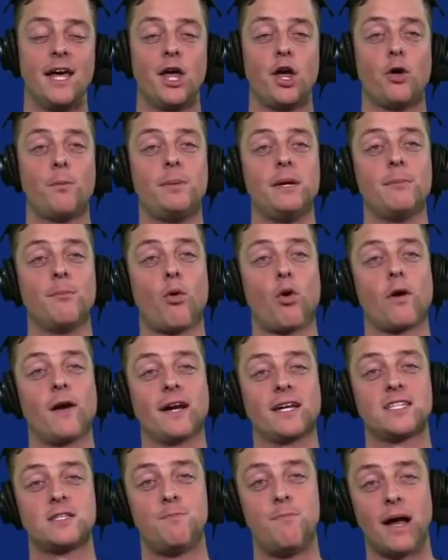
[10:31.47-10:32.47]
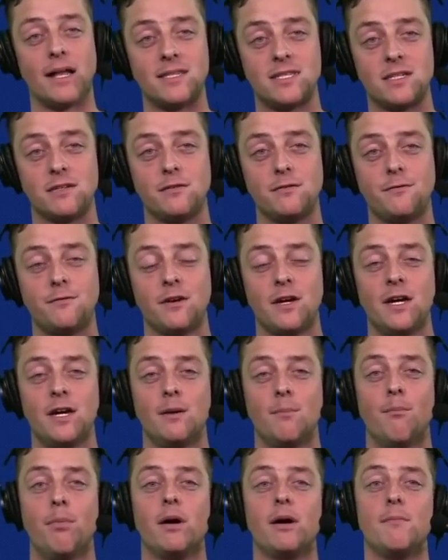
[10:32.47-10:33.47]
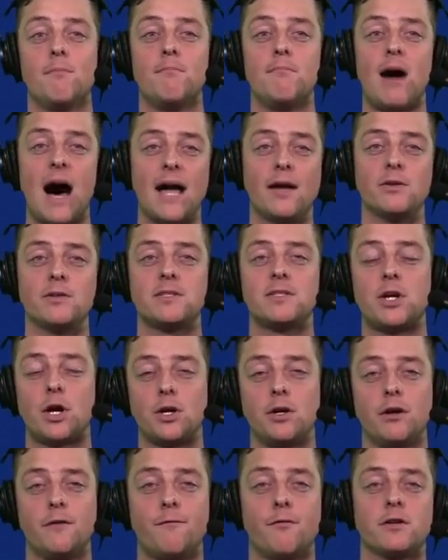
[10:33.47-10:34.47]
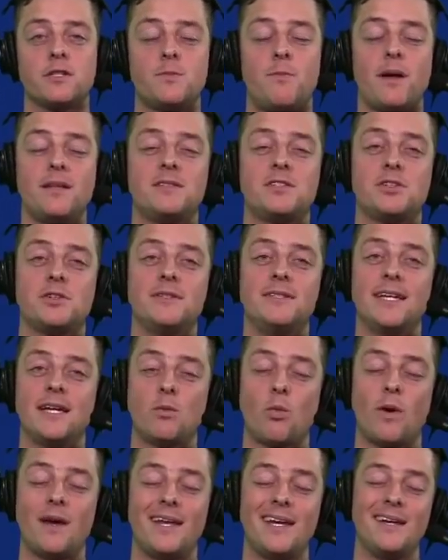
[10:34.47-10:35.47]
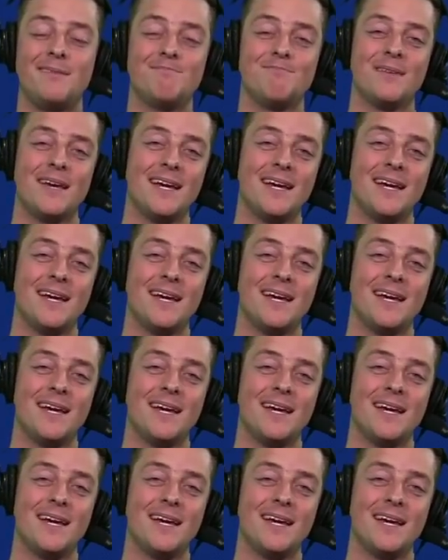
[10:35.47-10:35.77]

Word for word: He'll be more expensive, but Myles Turner for Spencer Dinwiddie,